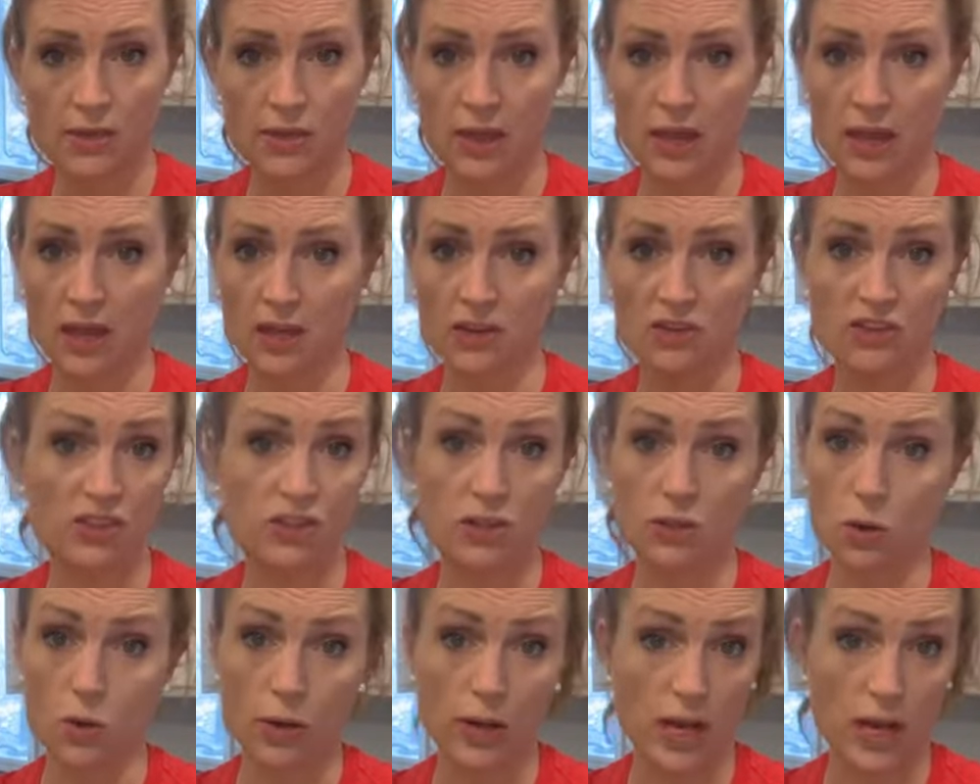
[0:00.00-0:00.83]
they
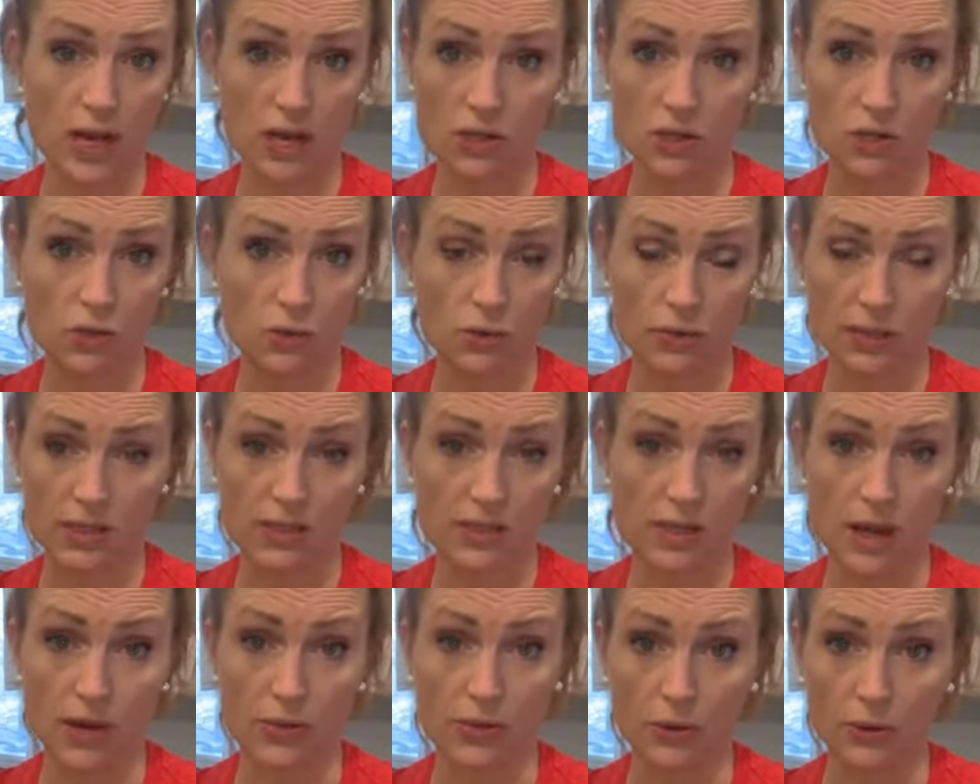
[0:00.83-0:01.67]
just go ahead and do this
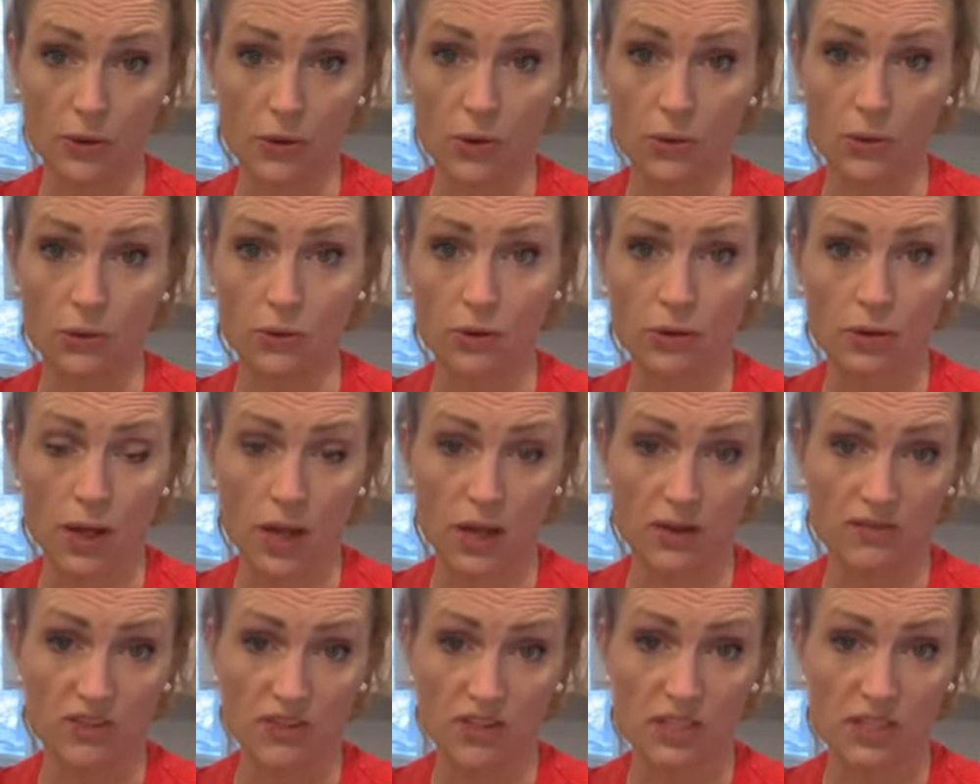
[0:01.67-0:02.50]
on their own.
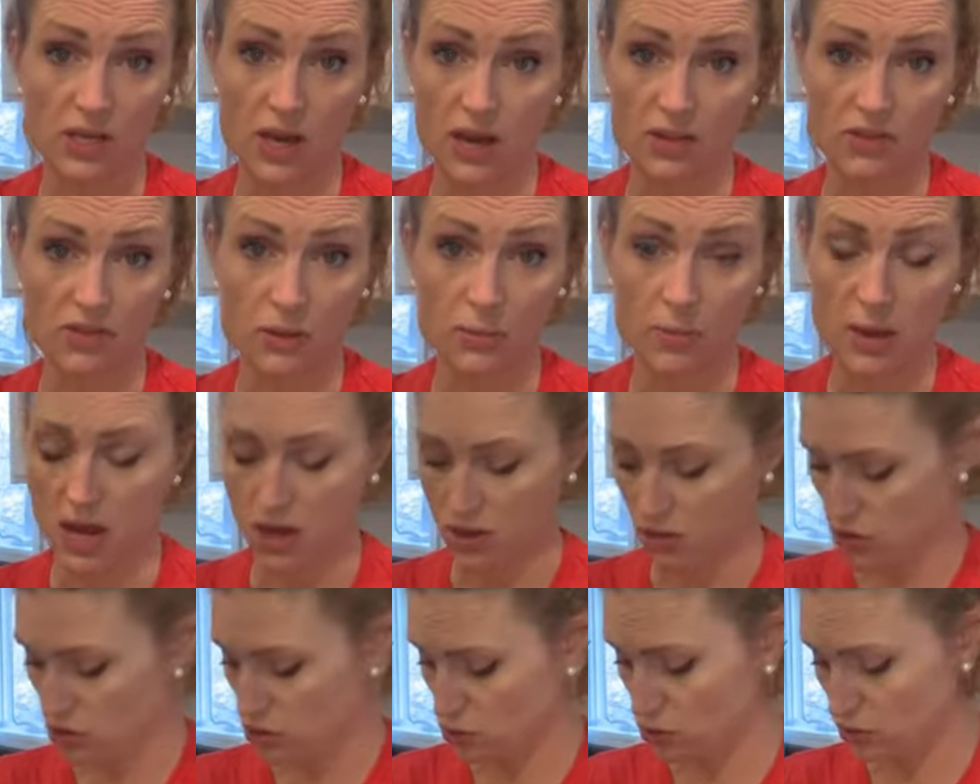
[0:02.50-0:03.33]
I just taught them
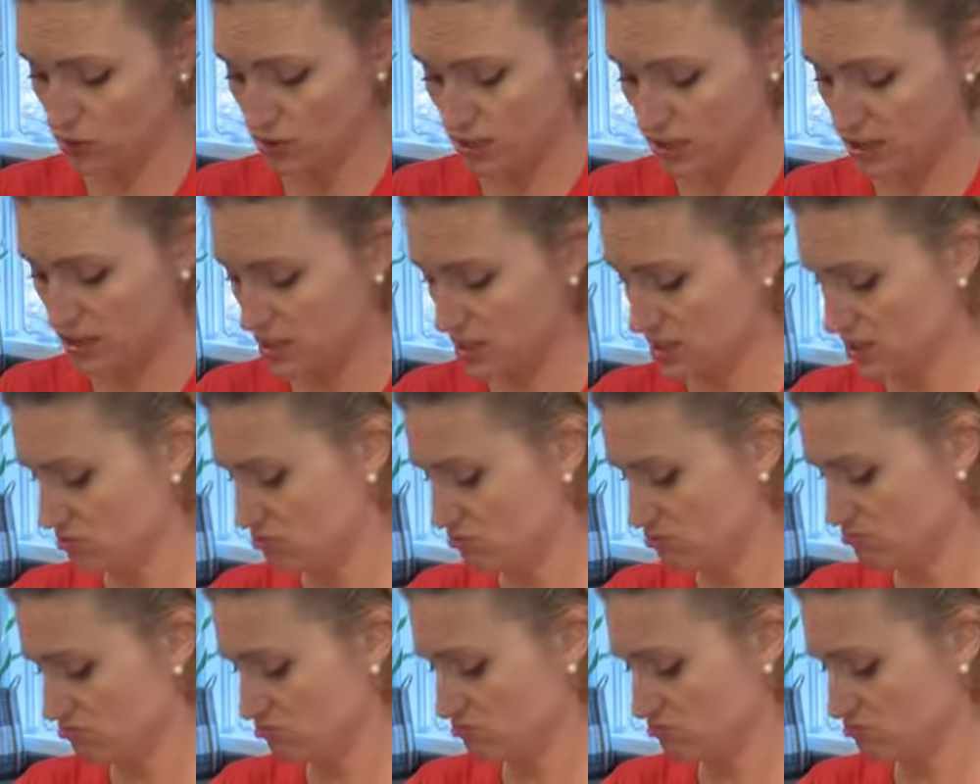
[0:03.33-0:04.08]
how to do this.